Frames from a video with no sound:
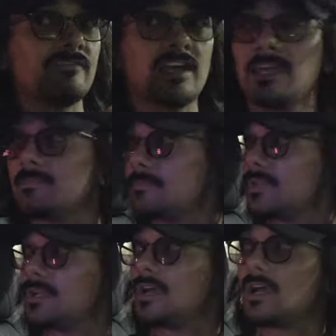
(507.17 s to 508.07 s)
I've had
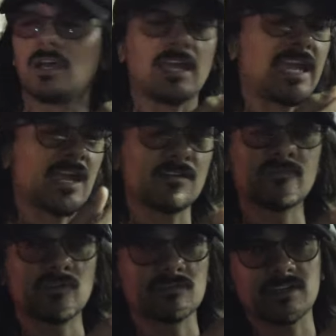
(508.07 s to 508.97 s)
a
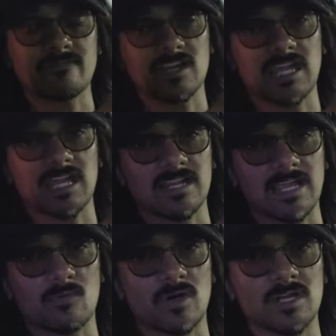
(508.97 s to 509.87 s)
handful of different Canon
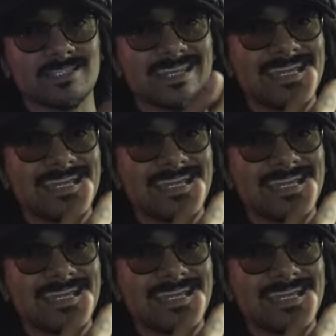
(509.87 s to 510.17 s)
A1s and